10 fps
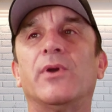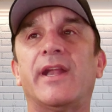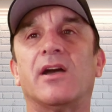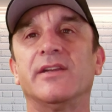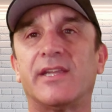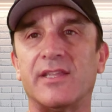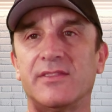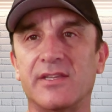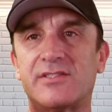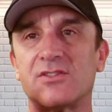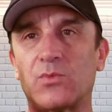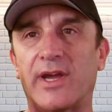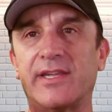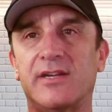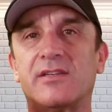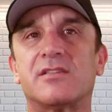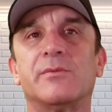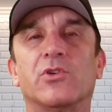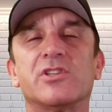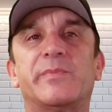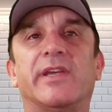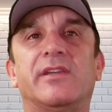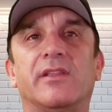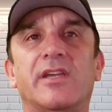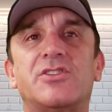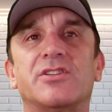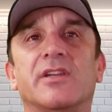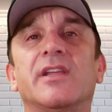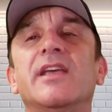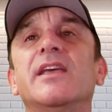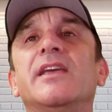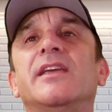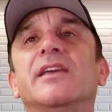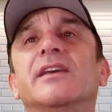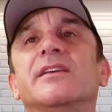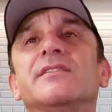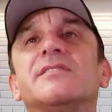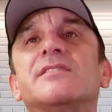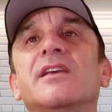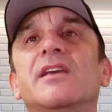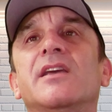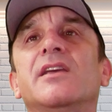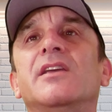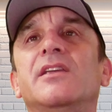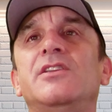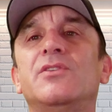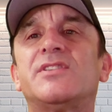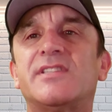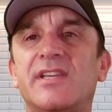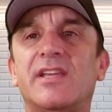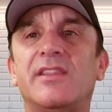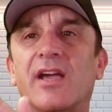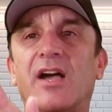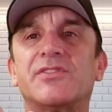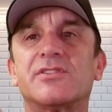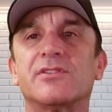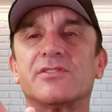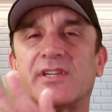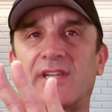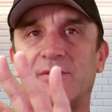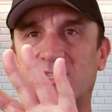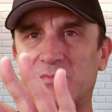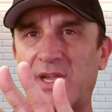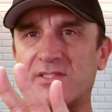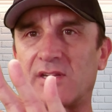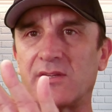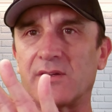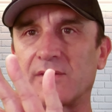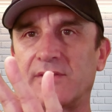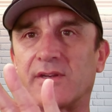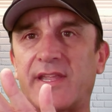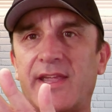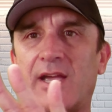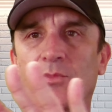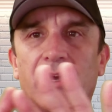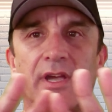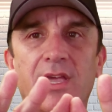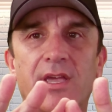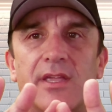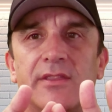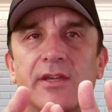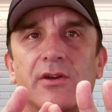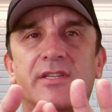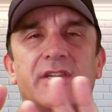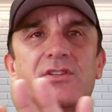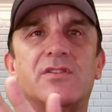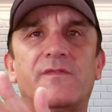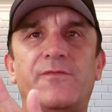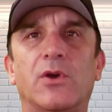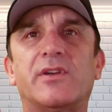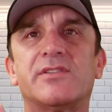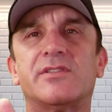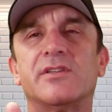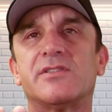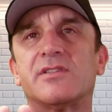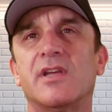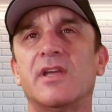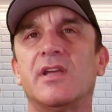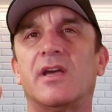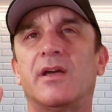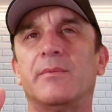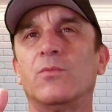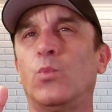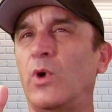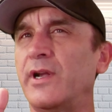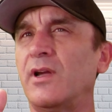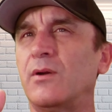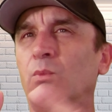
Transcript: to point out, and again, this is where I get into some more speculation, is you see the officers again just based on their their camera their attention focuses uh, one